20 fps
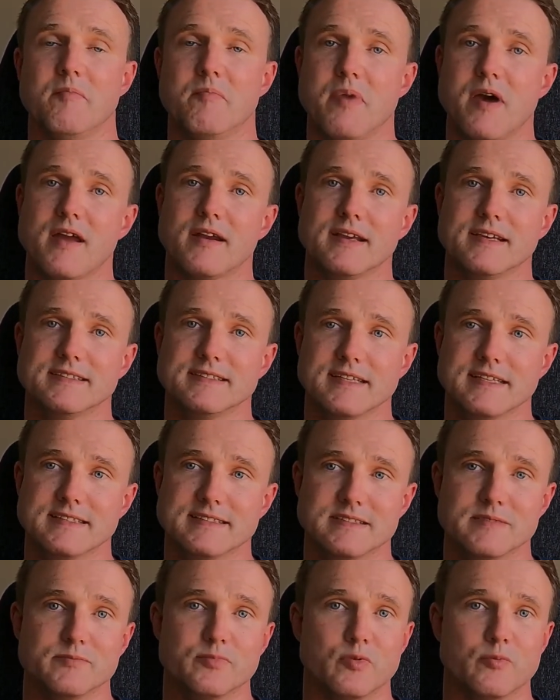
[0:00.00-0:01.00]
but as a
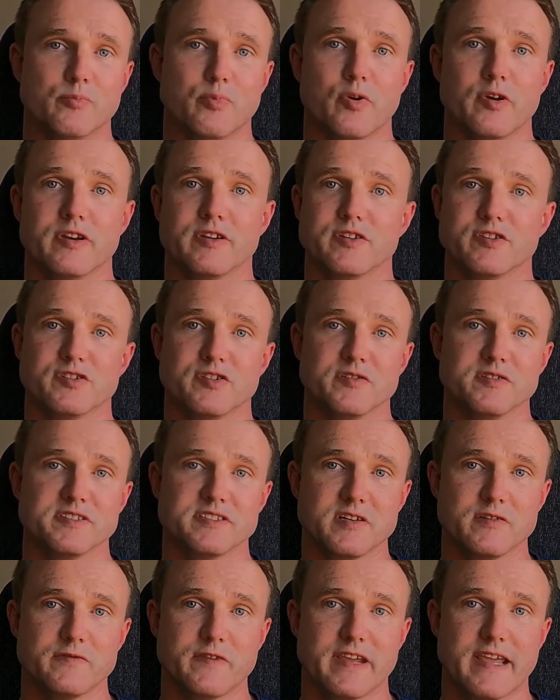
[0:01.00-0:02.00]
simple point and shoot
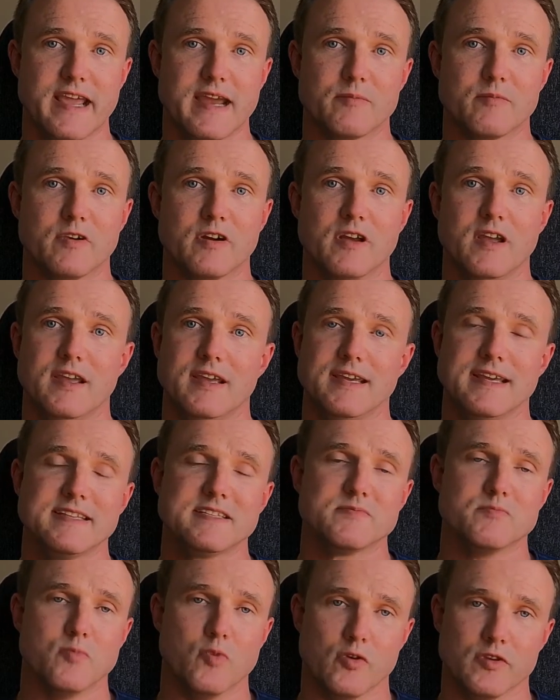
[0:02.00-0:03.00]
selfie camera
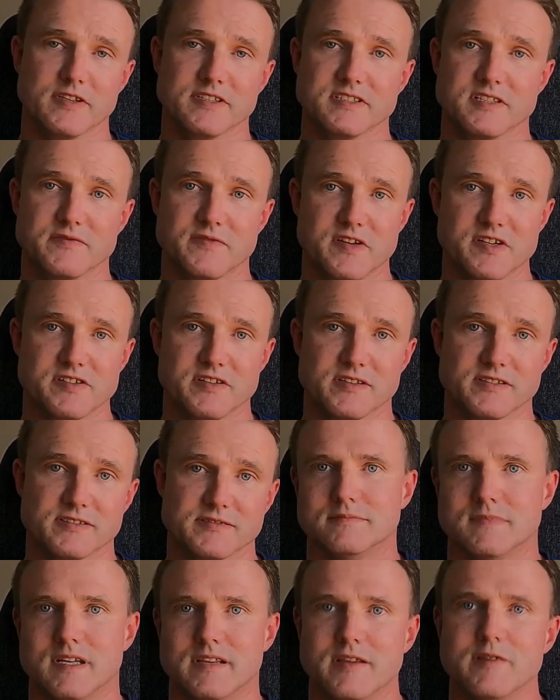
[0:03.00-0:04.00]
it's more than sufficient.